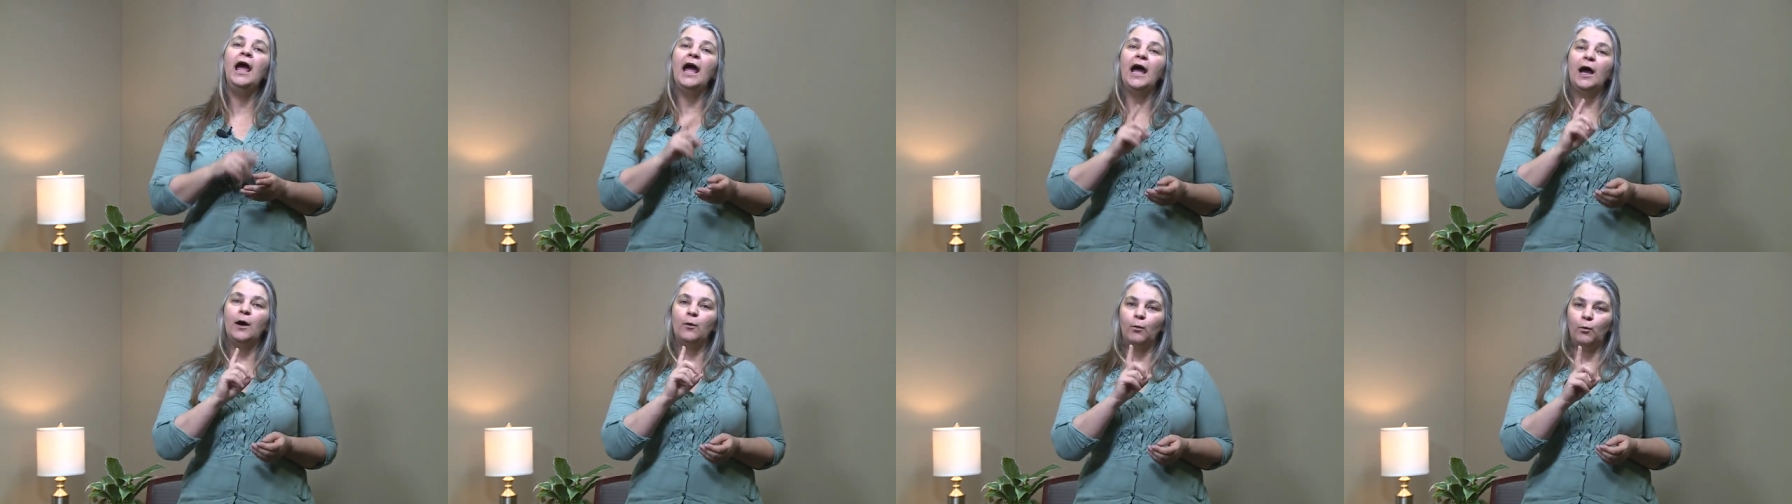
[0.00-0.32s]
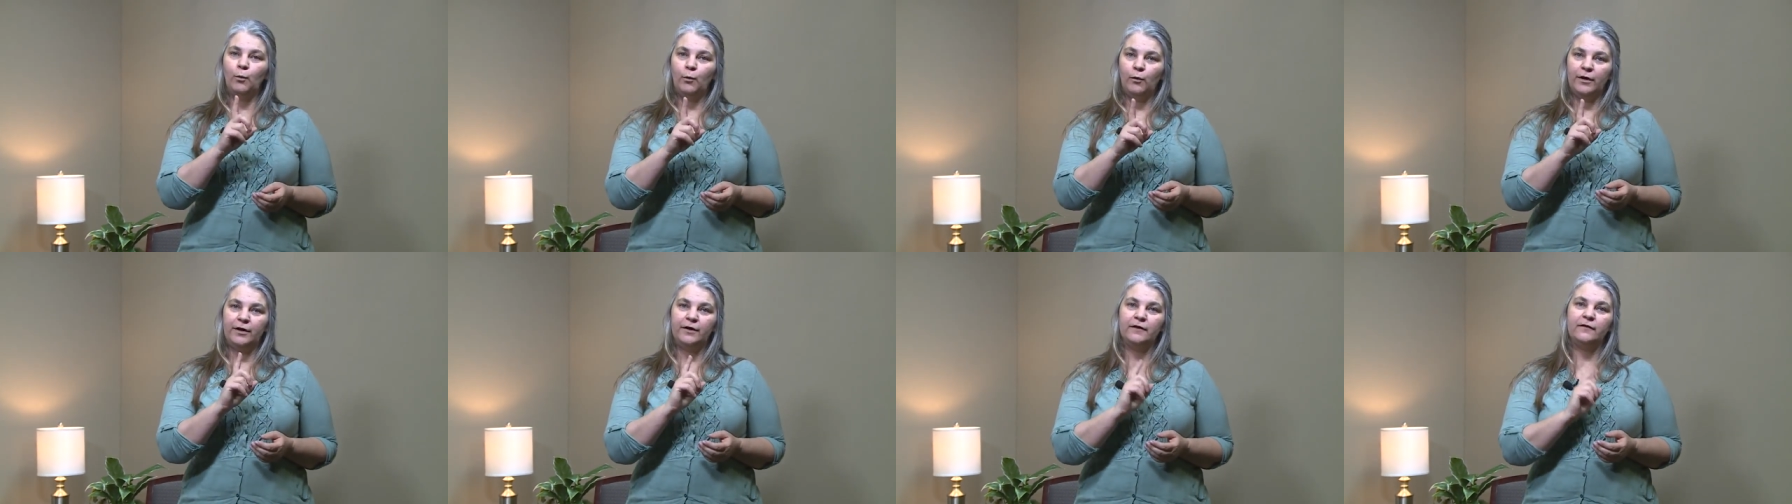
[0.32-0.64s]

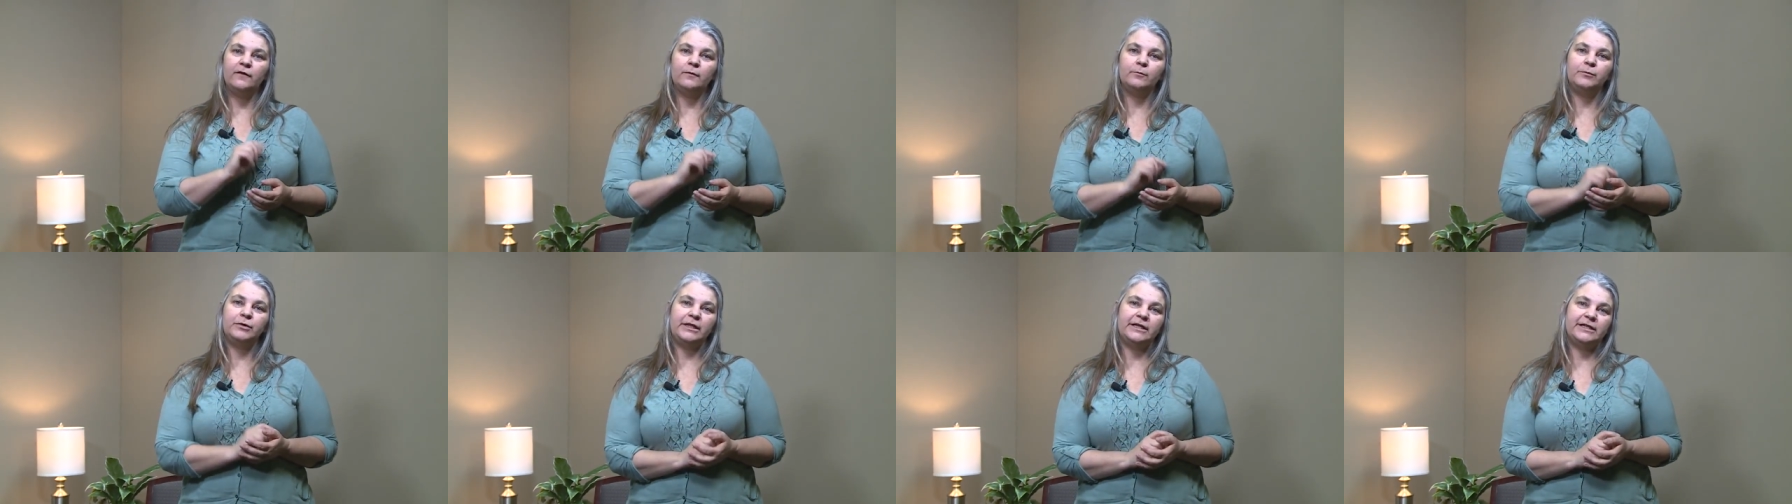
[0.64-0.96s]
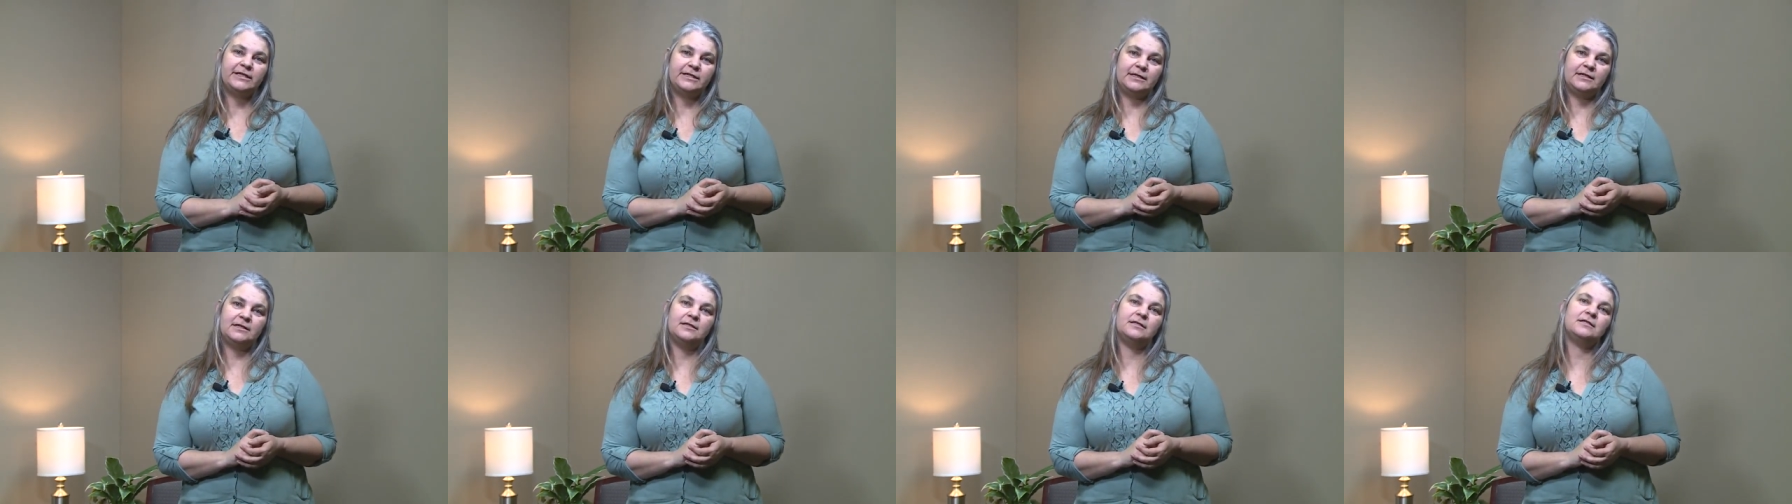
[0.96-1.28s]
And one of the
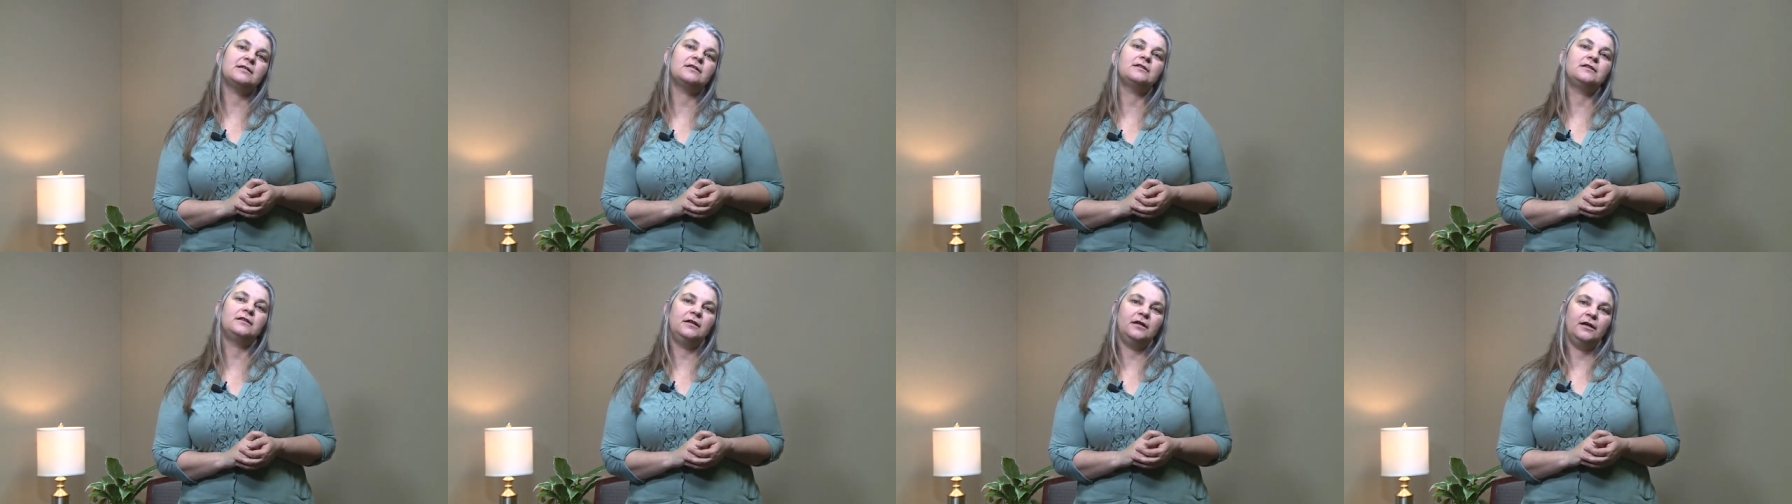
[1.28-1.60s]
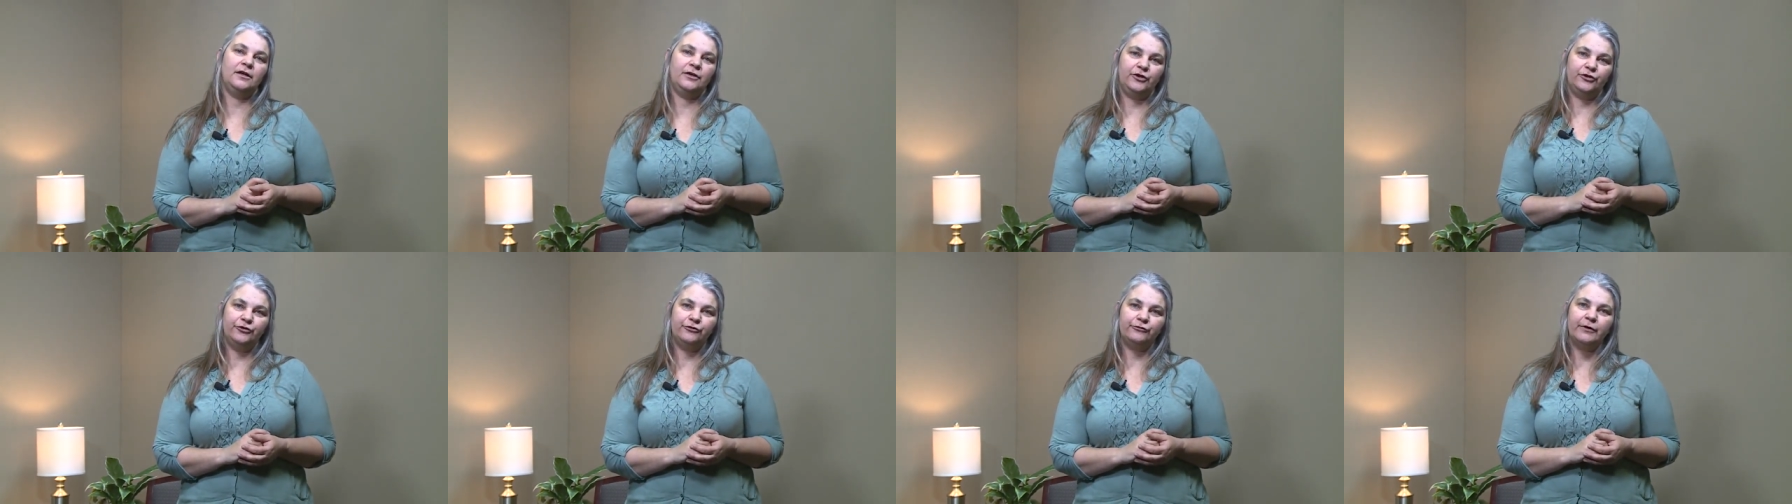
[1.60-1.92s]
places that the
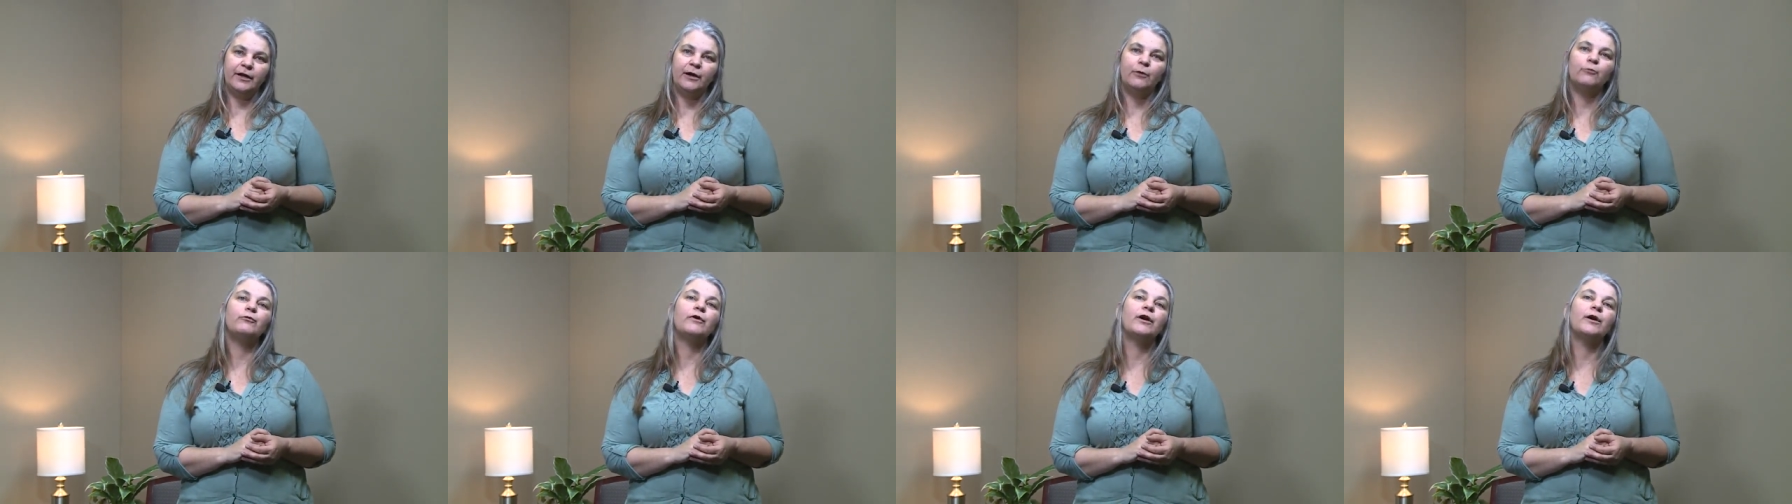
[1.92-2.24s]
Underground